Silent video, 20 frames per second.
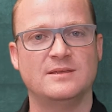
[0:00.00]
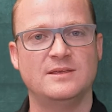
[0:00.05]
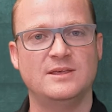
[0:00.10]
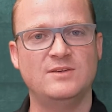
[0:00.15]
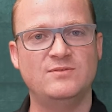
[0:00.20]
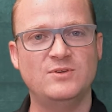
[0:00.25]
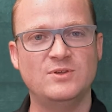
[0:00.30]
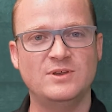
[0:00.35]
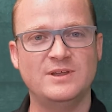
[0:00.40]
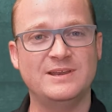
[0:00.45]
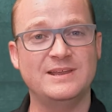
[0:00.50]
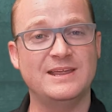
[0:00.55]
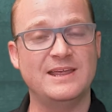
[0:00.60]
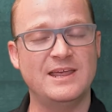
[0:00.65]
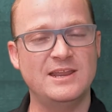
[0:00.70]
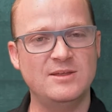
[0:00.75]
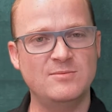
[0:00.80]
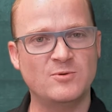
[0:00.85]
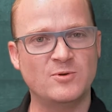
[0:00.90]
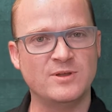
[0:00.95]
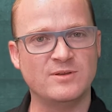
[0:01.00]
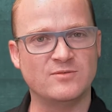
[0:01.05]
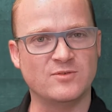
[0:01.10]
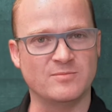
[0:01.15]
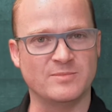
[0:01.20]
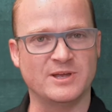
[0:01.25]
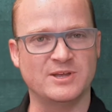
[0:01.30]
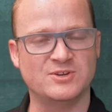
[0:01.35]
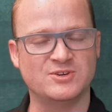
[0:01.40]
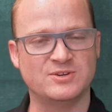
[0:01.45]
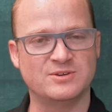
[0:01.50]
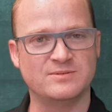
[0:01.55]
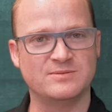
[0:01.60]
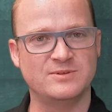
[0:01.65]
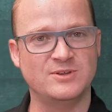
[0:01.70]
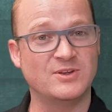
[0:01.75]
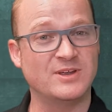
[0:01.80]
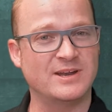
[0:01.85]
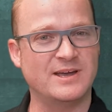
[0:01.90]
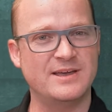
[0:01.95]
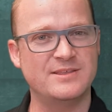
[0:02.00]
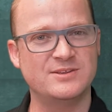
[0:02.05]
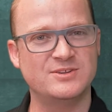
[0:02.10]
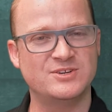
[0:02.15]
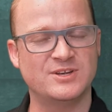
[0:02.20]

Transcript: If you need any more information, you can either